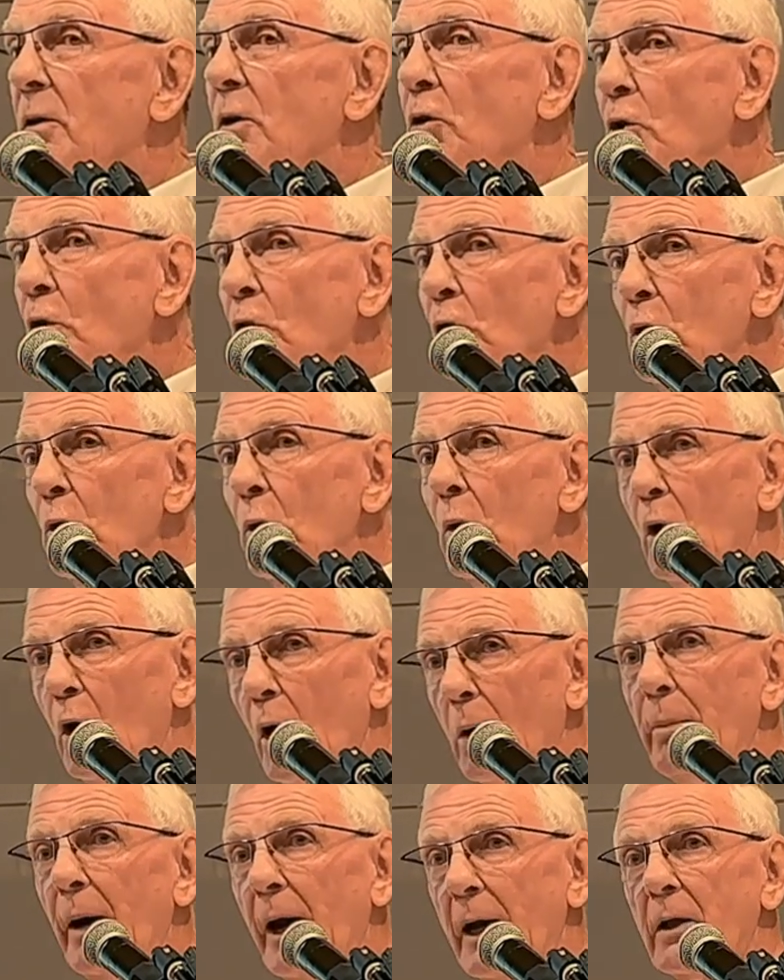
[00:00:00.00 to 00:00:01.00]
the new
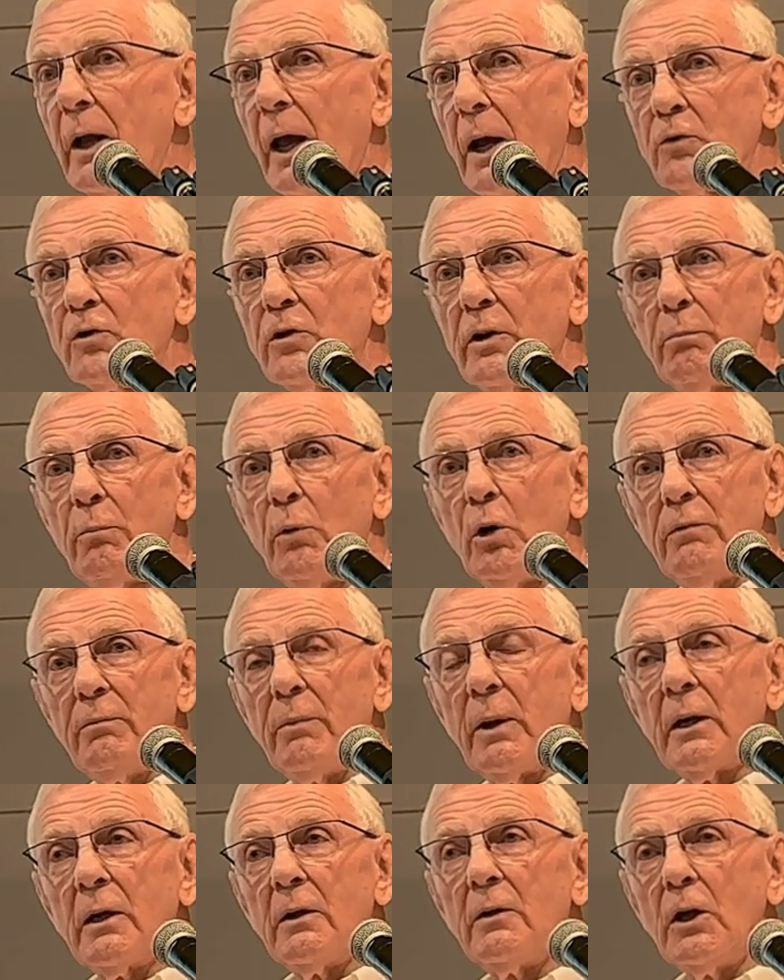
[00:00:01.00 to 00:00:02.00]
compact township
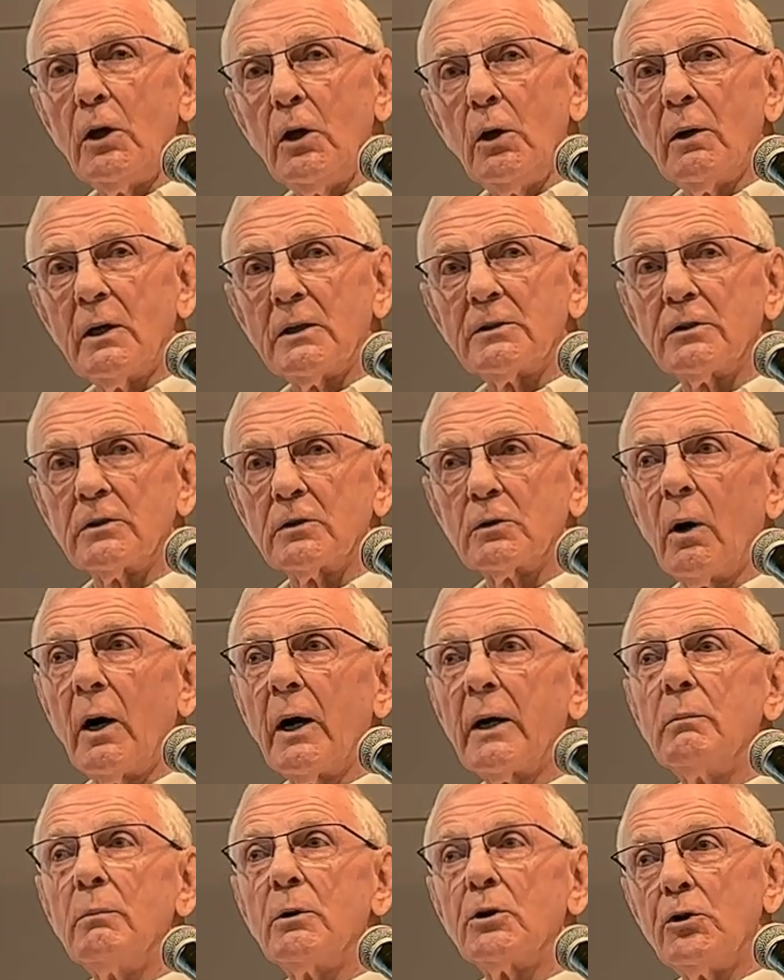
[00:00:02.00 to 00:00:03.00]
movement in the US is
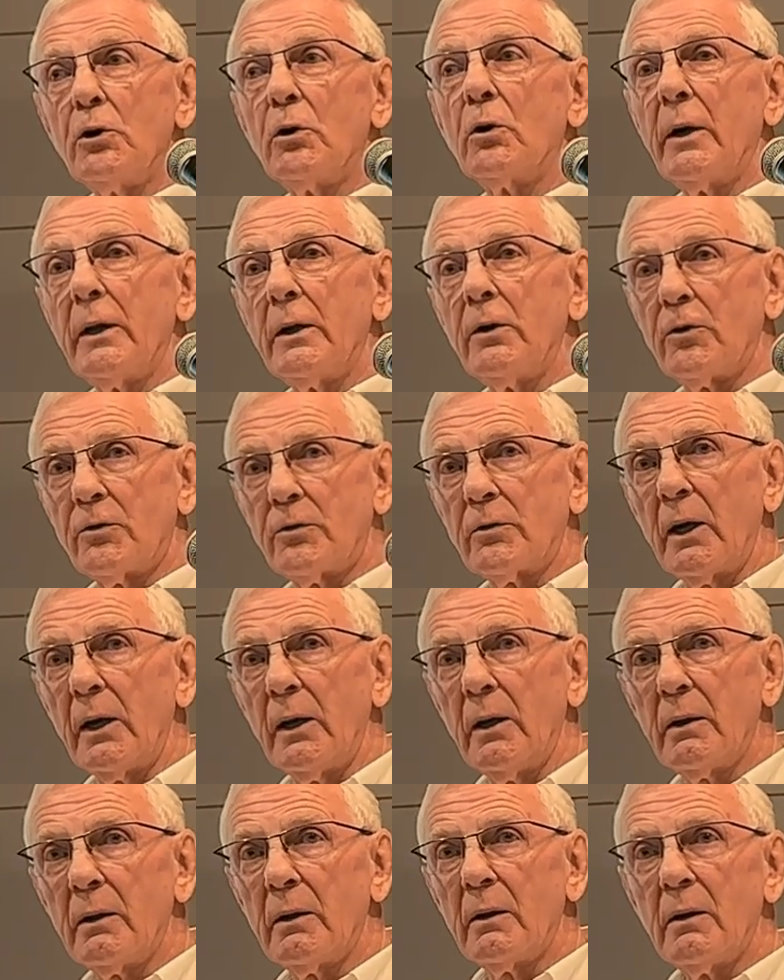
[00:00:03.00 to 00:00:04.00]
quite a mature
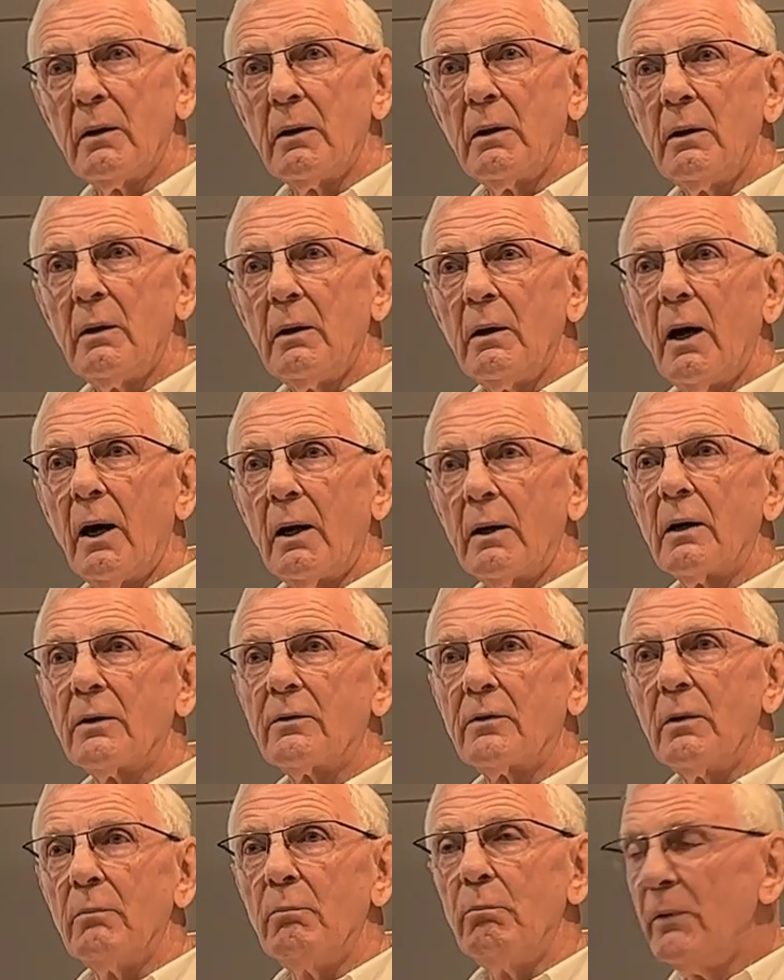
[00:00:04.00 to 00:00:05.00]
industry. And
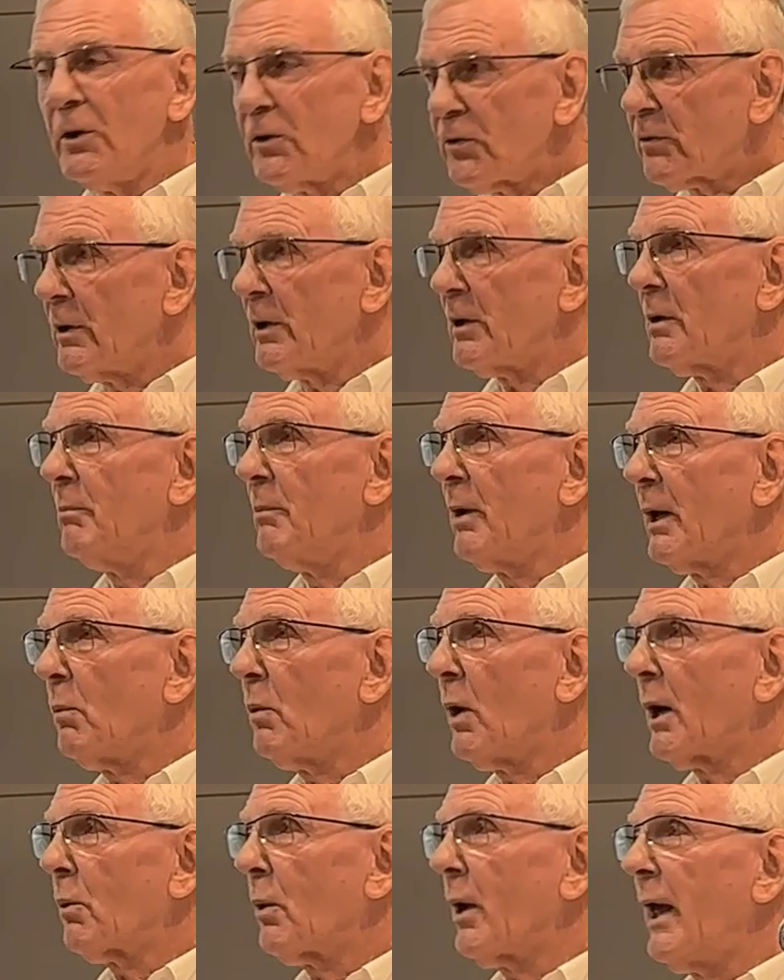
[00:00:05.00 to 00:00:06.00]
it's a mystery to me
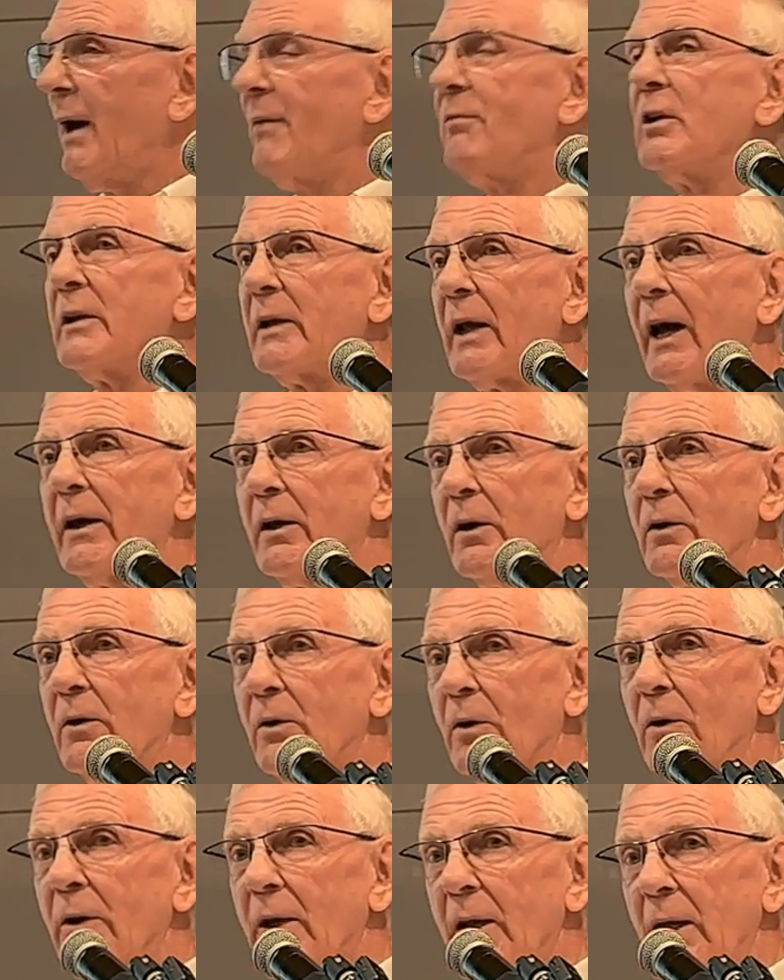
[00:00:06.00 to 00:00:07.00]
why we haven't taken
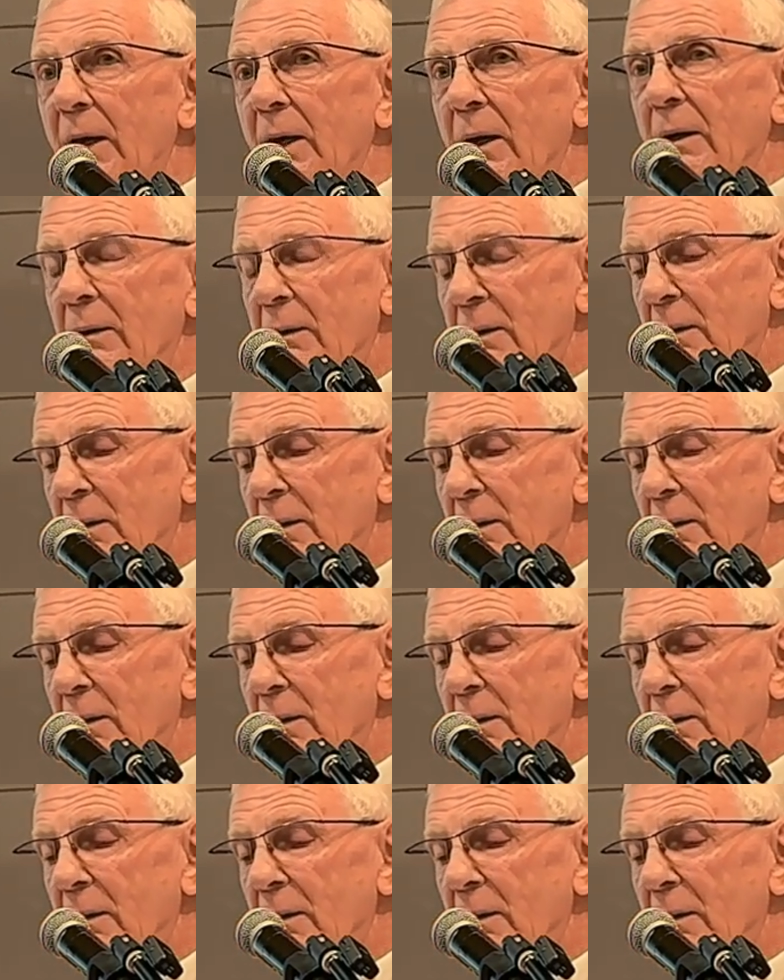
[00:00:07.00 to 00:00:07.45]
it on here.